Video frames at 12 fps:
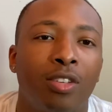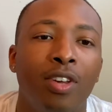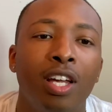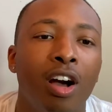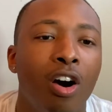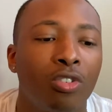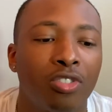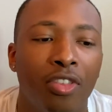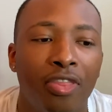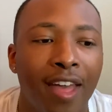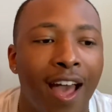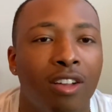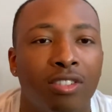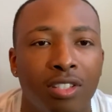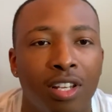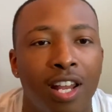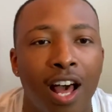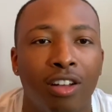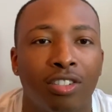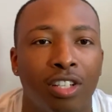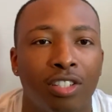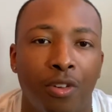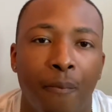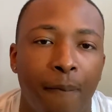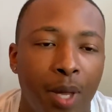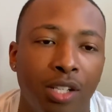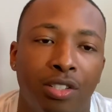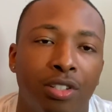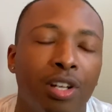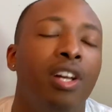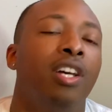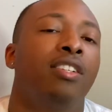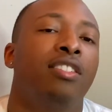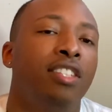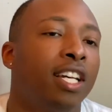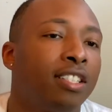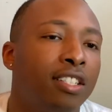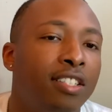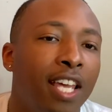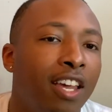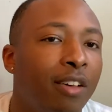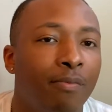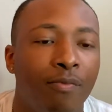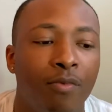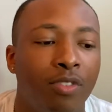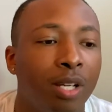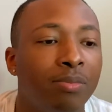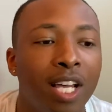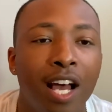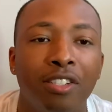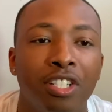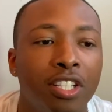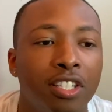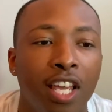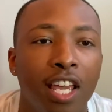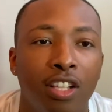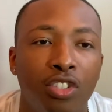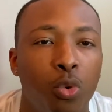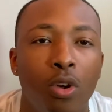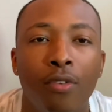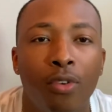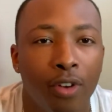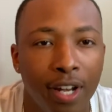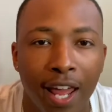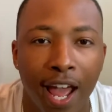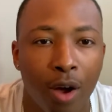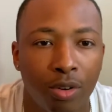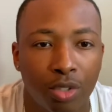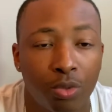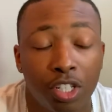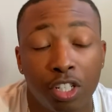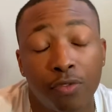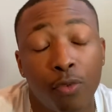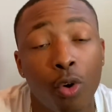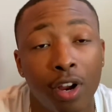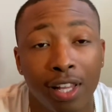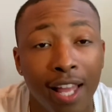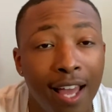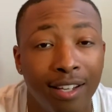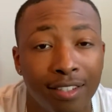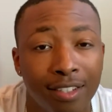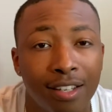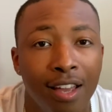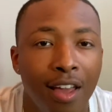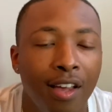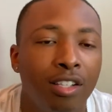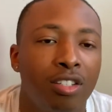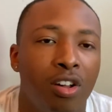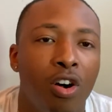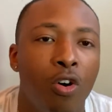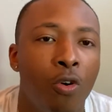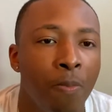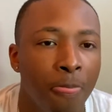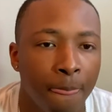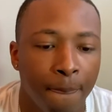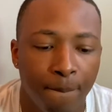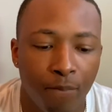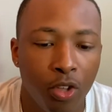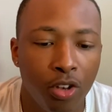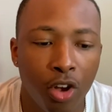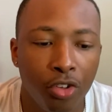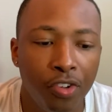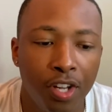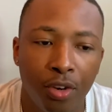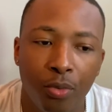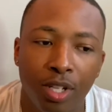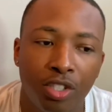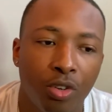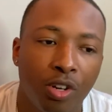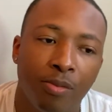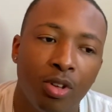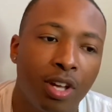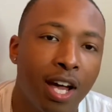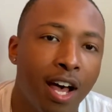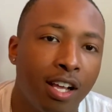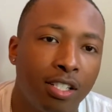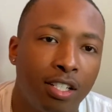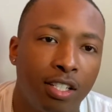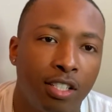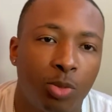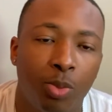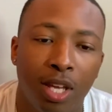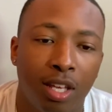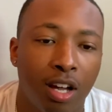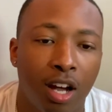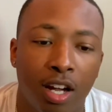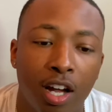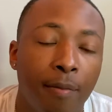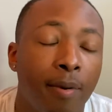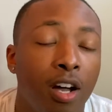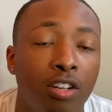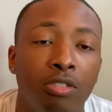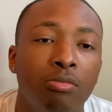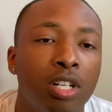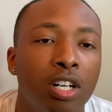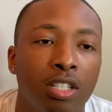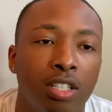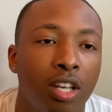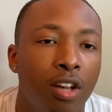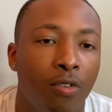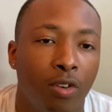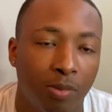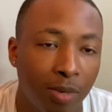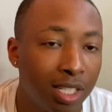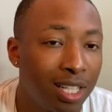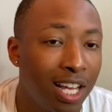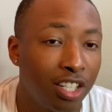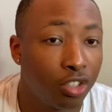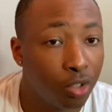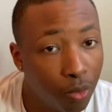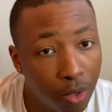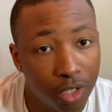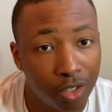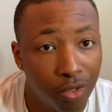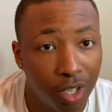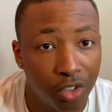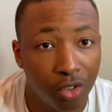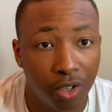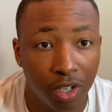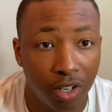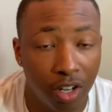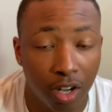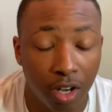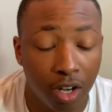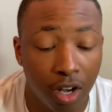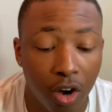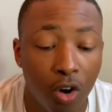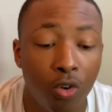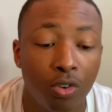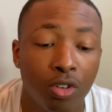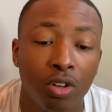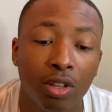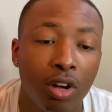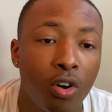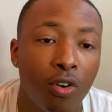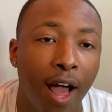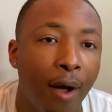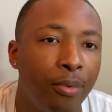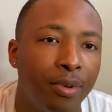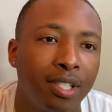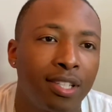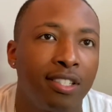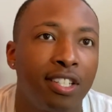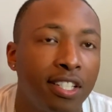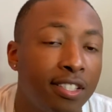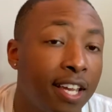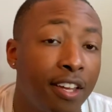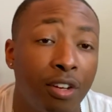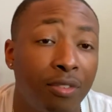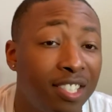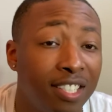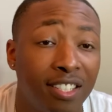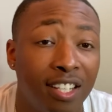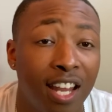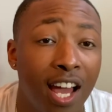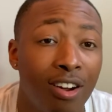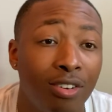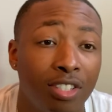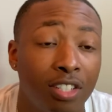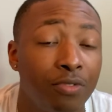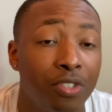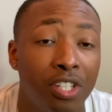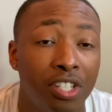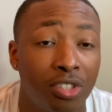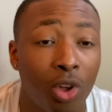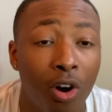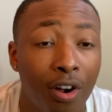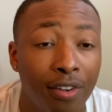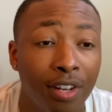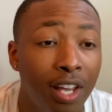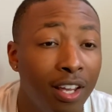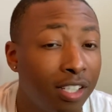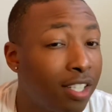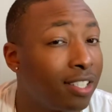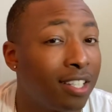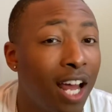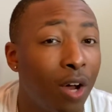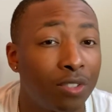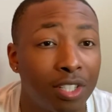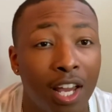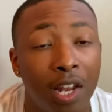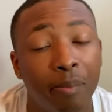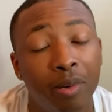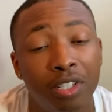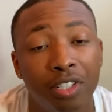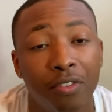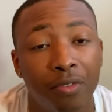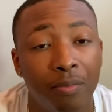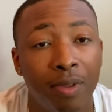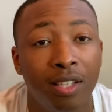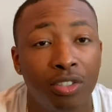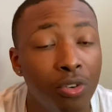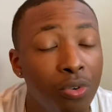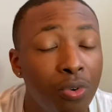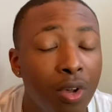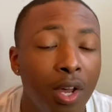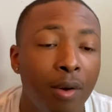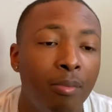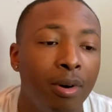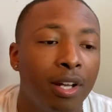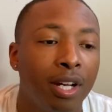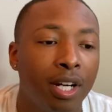It costs thousands of dollars a semester just to take, sometimes just to take 12 credit hours, which is 4 classes. So, you know, you could have went to a community college and spent a couple $100 for as many classes you want to that you could hold on your load. I wouldn't suggest taking those 16 hours if you just started. 16 hours is kind of pushing it for me too. But